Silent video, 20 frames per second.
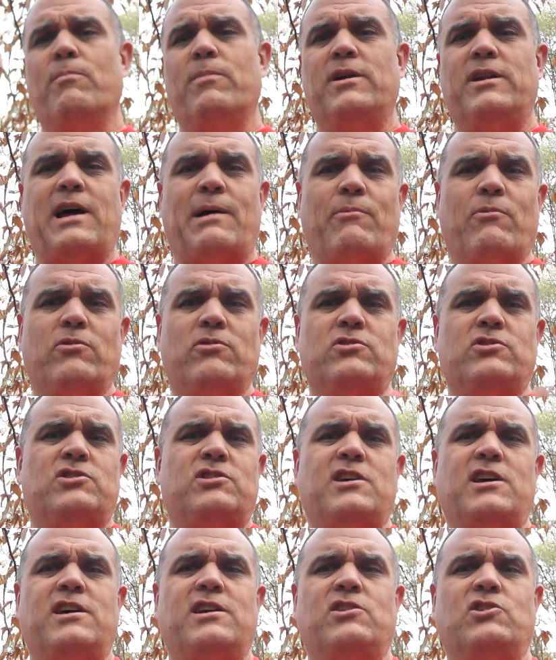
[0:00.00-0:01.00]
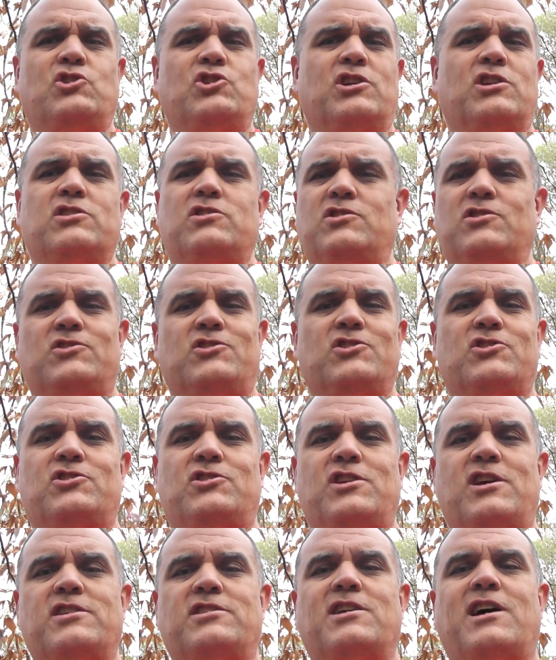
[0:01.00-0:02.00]
but I'm going to say
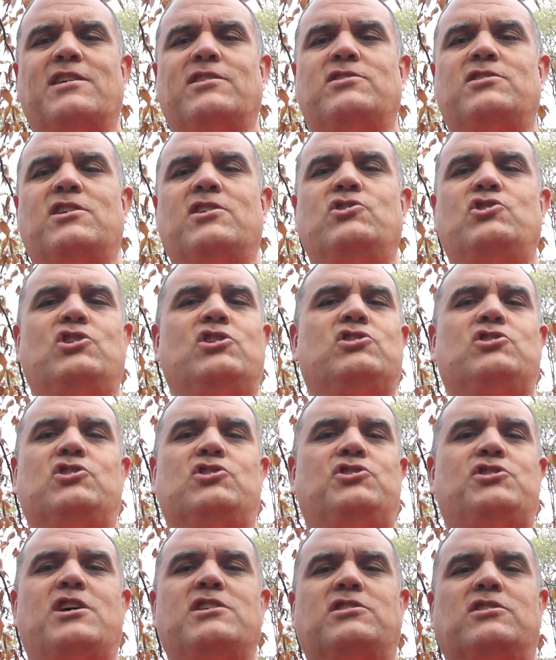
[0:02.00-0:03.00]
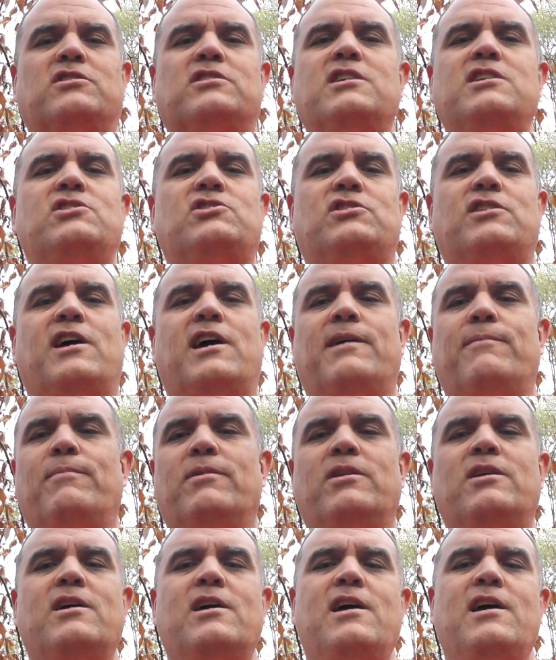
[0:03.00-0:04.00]
it's not to say Genesis doesn't teach that, but